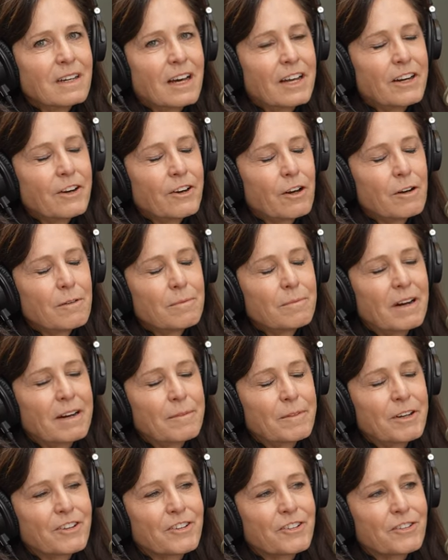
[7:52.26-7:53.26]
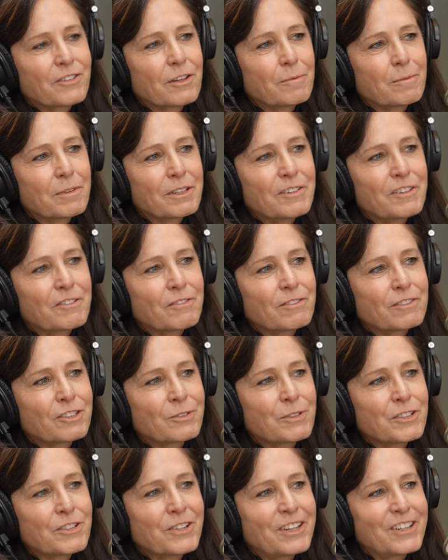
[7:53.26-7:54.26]
I don't know. I'm going to just completely f-
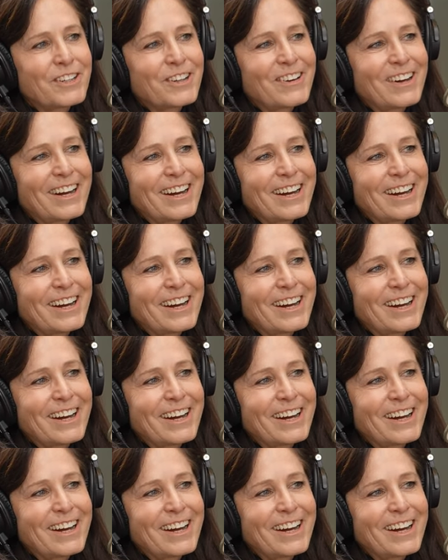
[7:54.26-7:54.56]
switch on you.